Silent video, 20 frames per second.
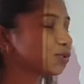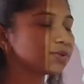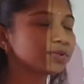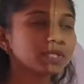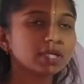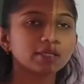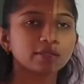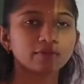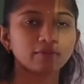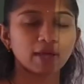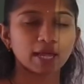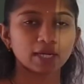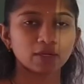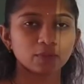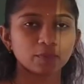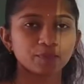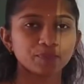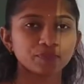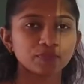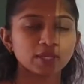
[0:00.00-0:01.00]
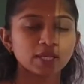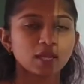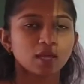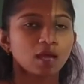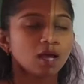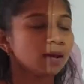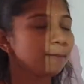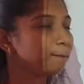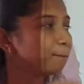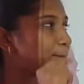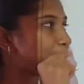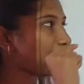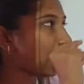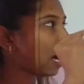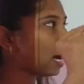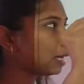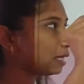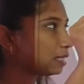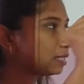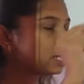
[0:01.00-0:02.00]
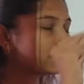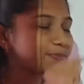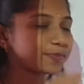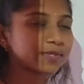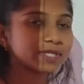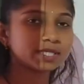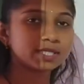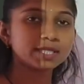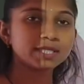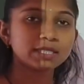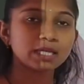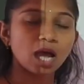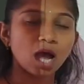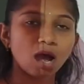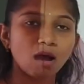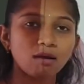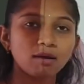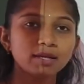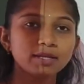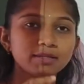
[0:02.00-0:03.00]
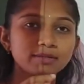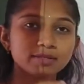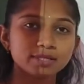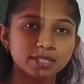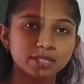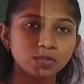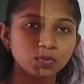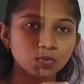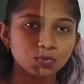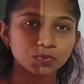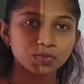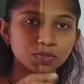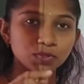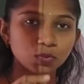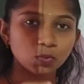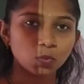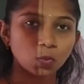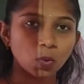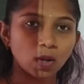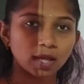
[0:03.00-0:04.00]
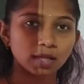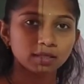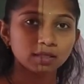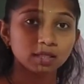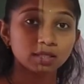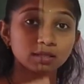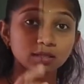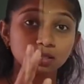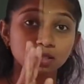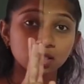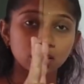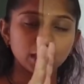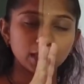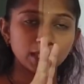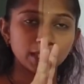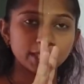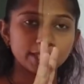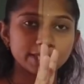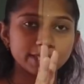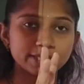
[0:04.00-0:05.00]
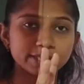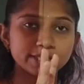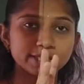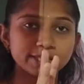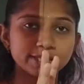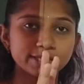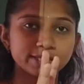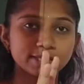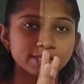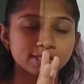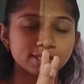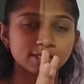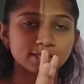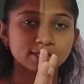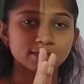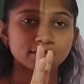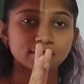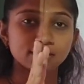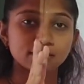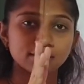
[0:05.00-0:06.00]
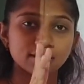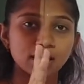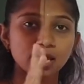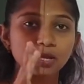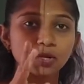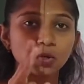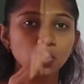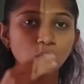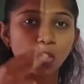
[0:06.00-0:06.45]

to that one. Bar is present on 001. 3 digits you